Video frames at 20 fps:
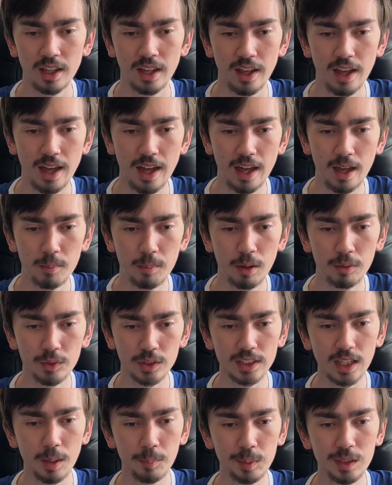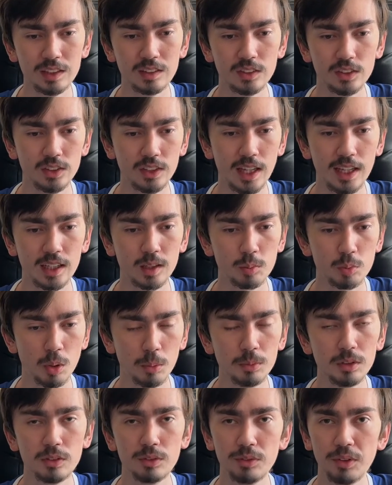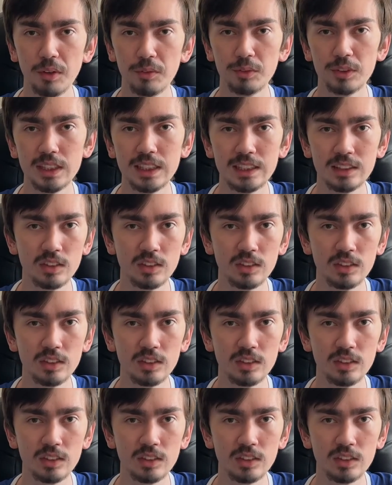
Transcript: I think I've been sick probably 15